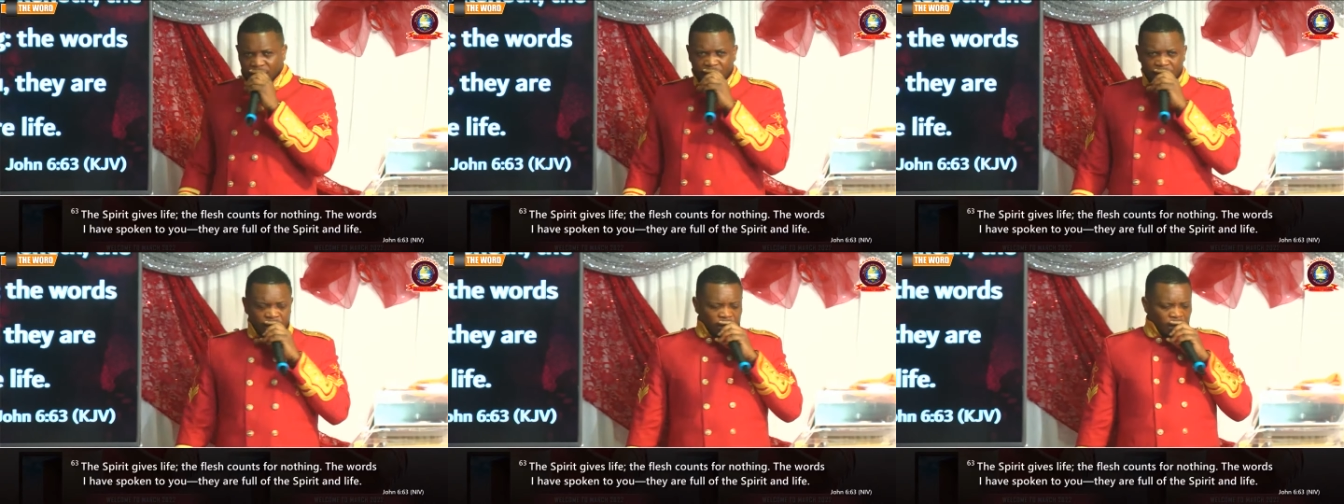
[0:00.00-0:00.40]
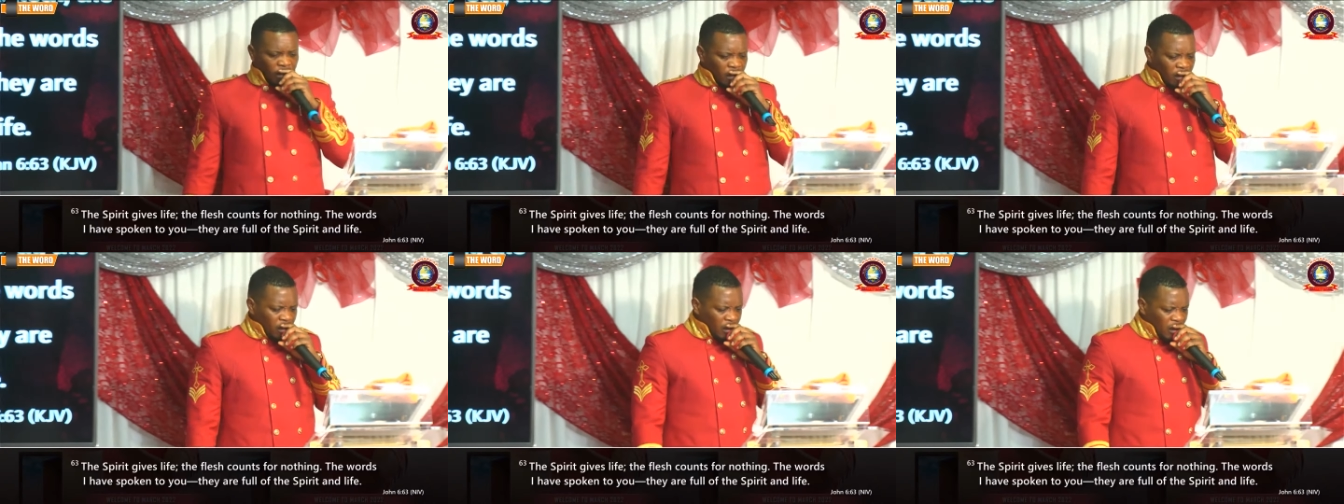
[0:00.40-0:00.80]
man, oh
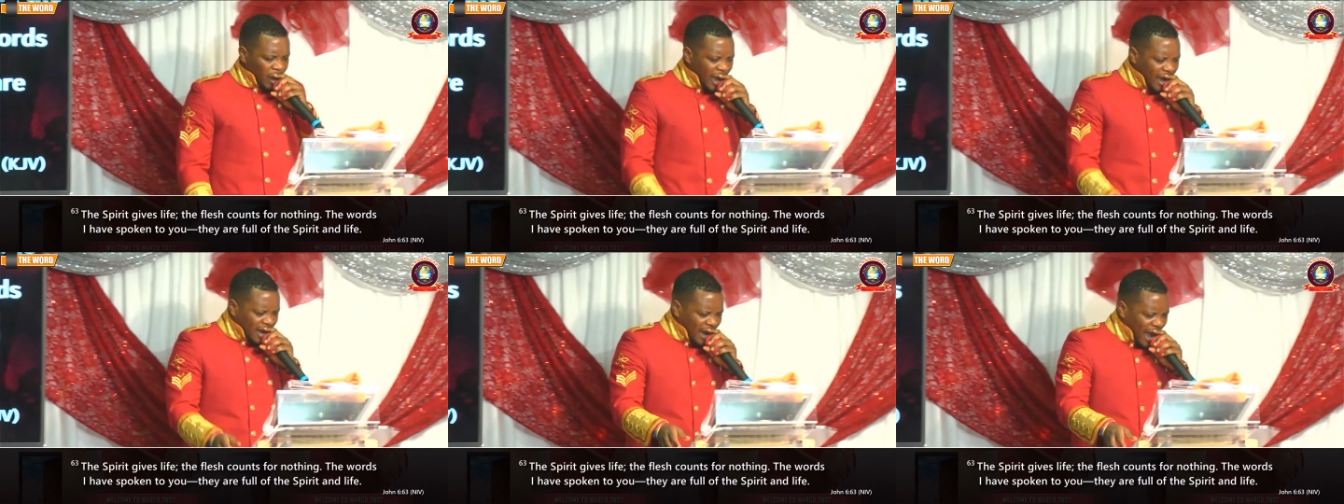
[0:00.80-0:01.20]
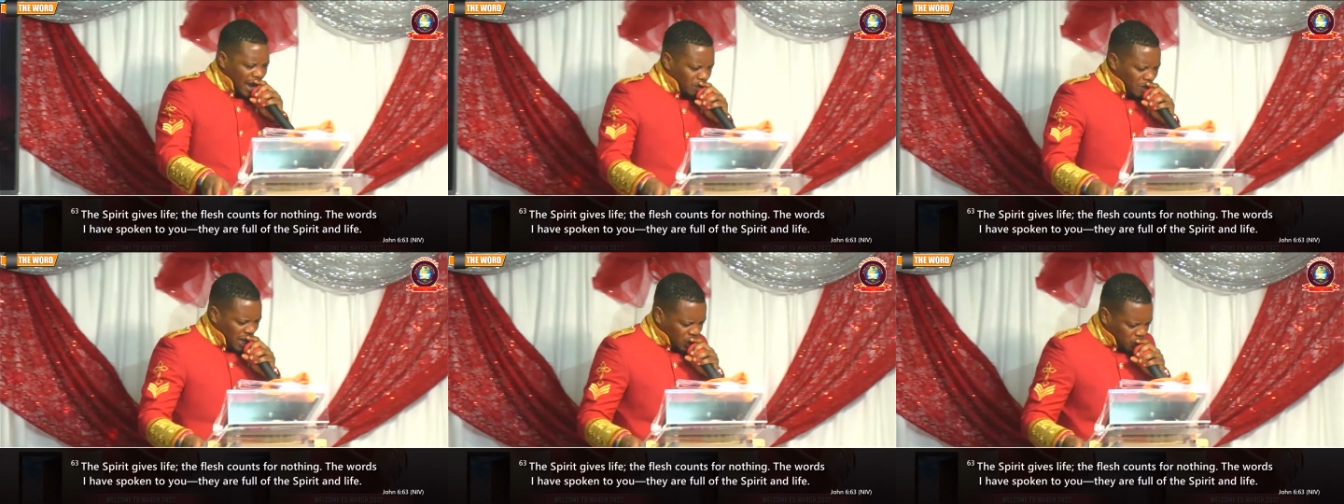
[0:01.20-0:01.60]
Lord.
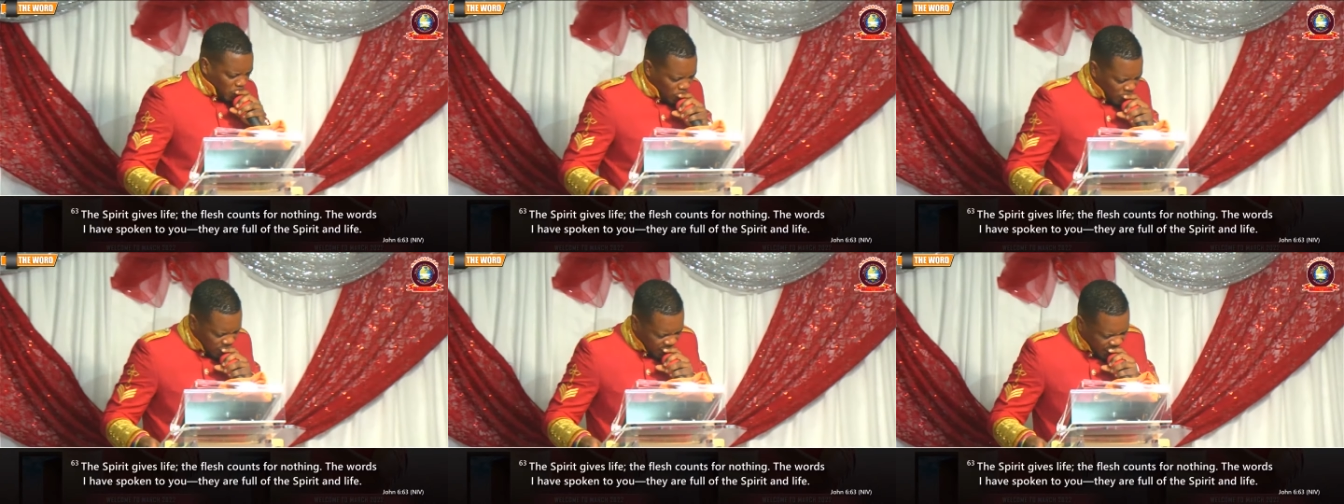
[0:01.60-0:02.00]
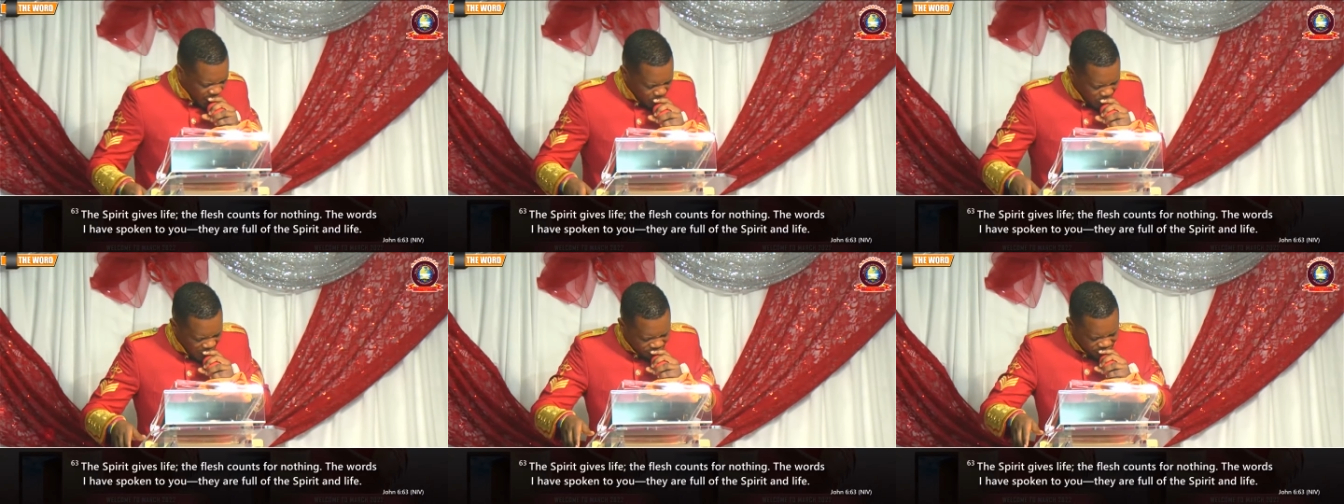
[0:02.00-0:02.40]
Ignite my spirit.
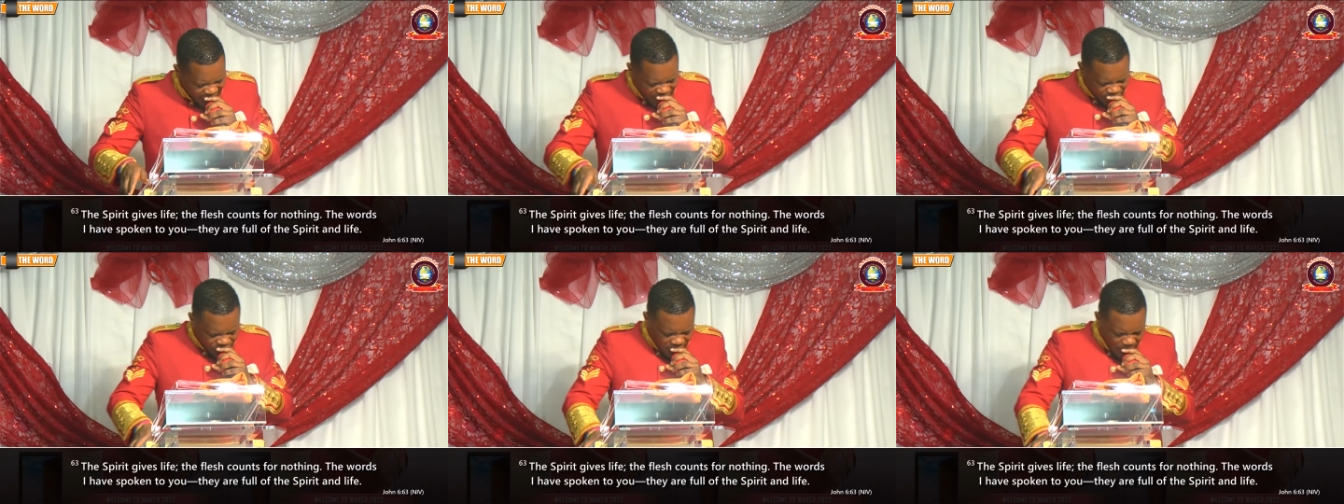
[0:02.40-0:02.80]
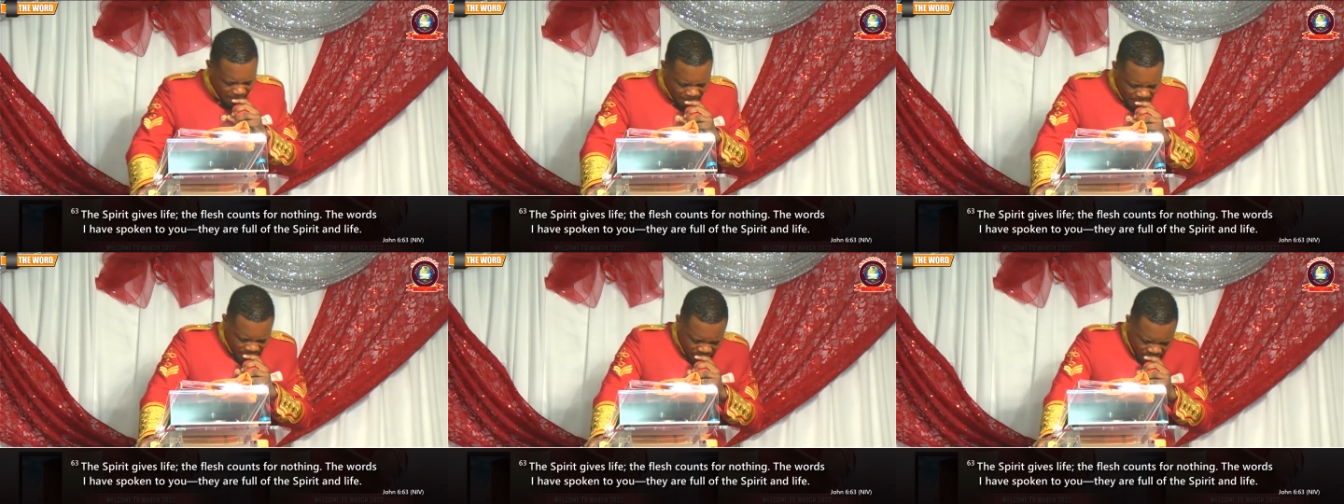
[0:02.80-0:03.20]
Kill my flesh.